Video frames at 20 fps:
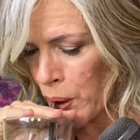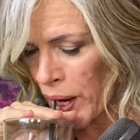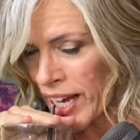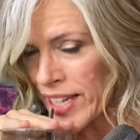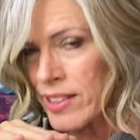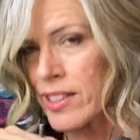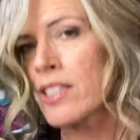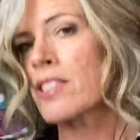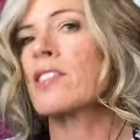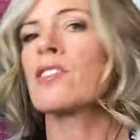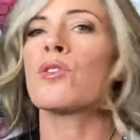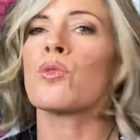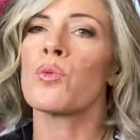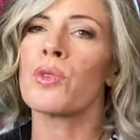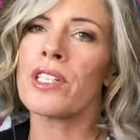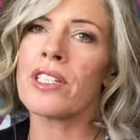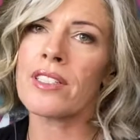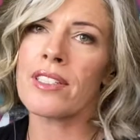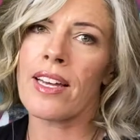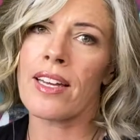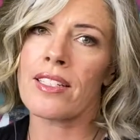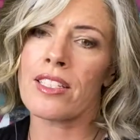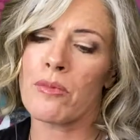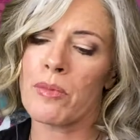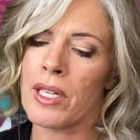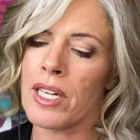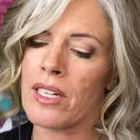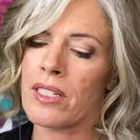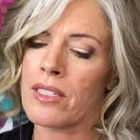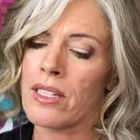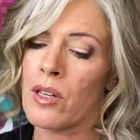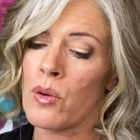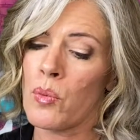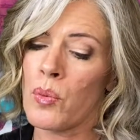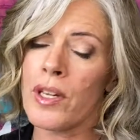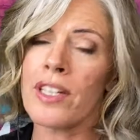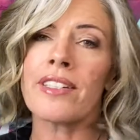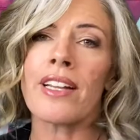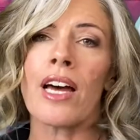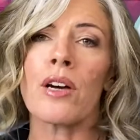This is a real test because it
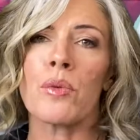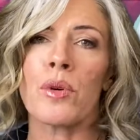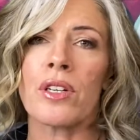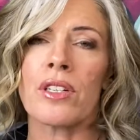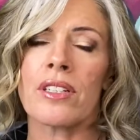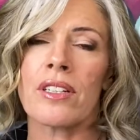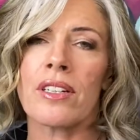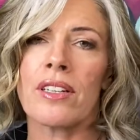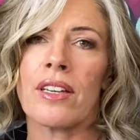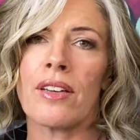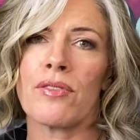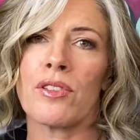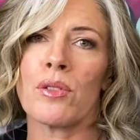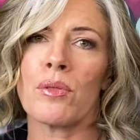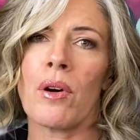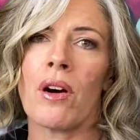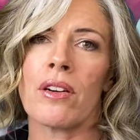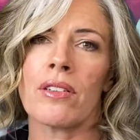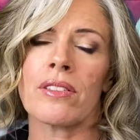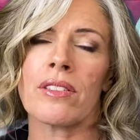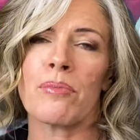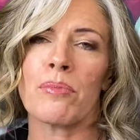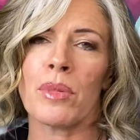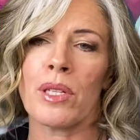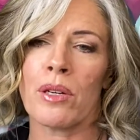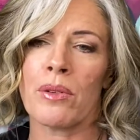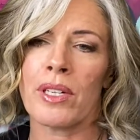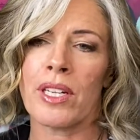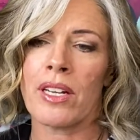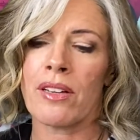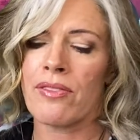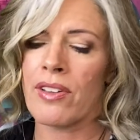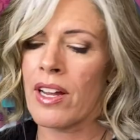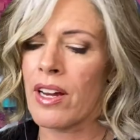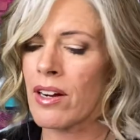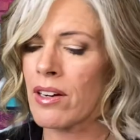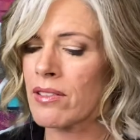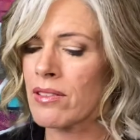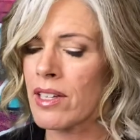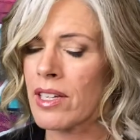will not work if you aren't blowing enough
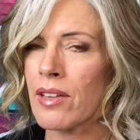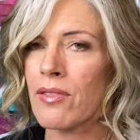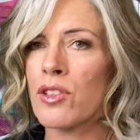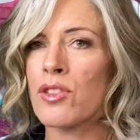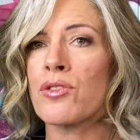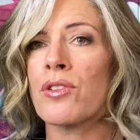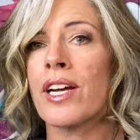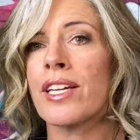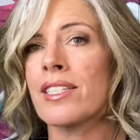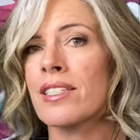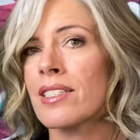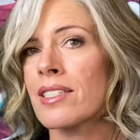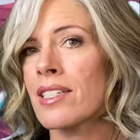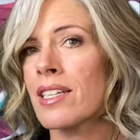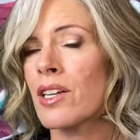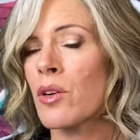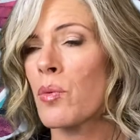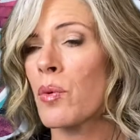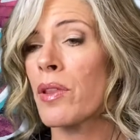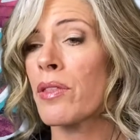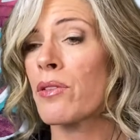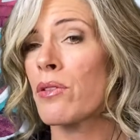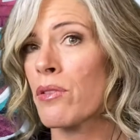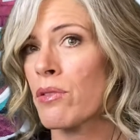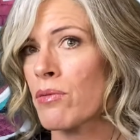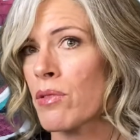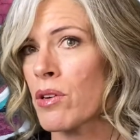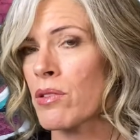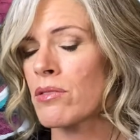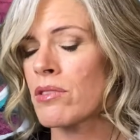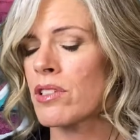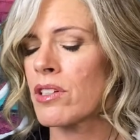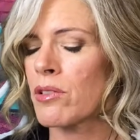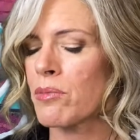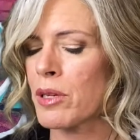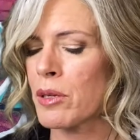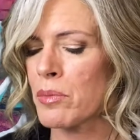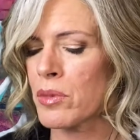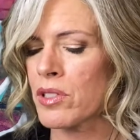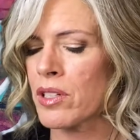air. Like if you're trying to sing with your throat, you know,
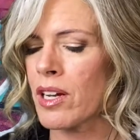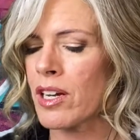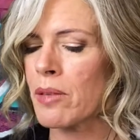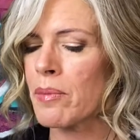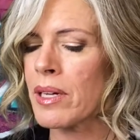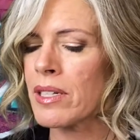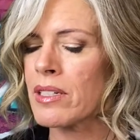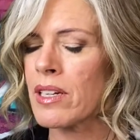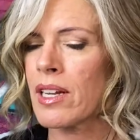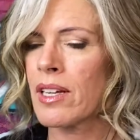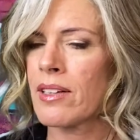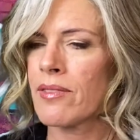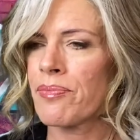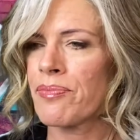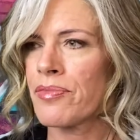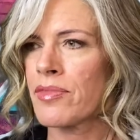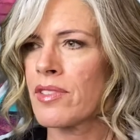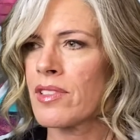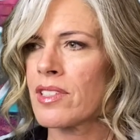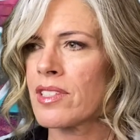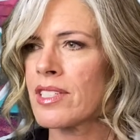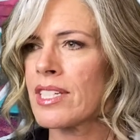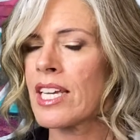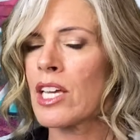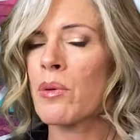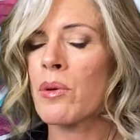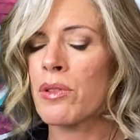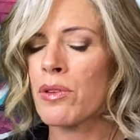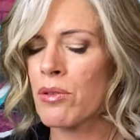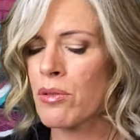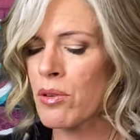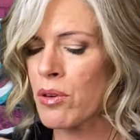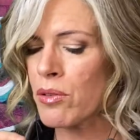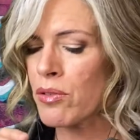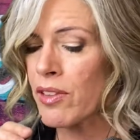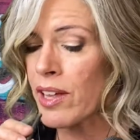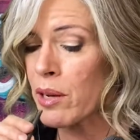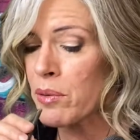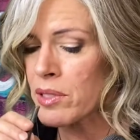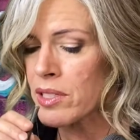people talk about singing with your
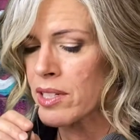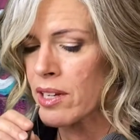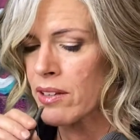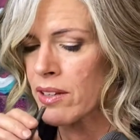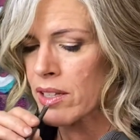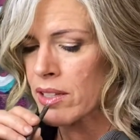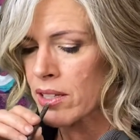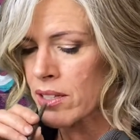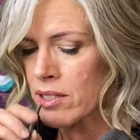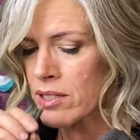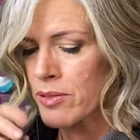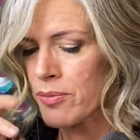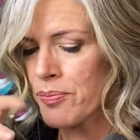throat, that would sound like this.